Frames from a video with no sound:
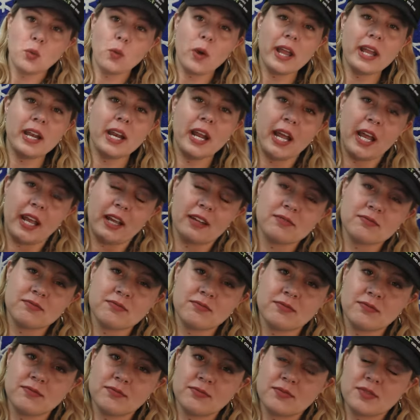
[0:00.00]
waiting
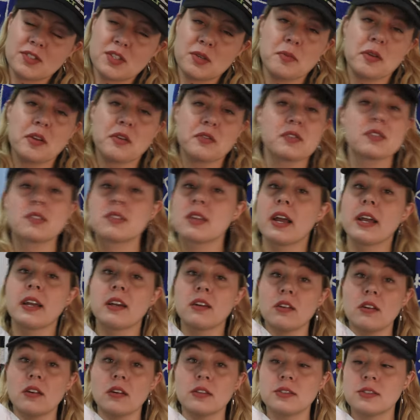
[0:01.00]
to be
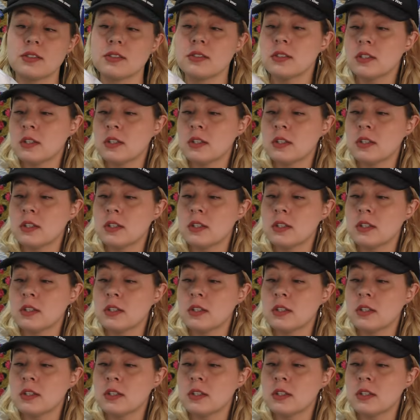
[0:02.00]
recycled.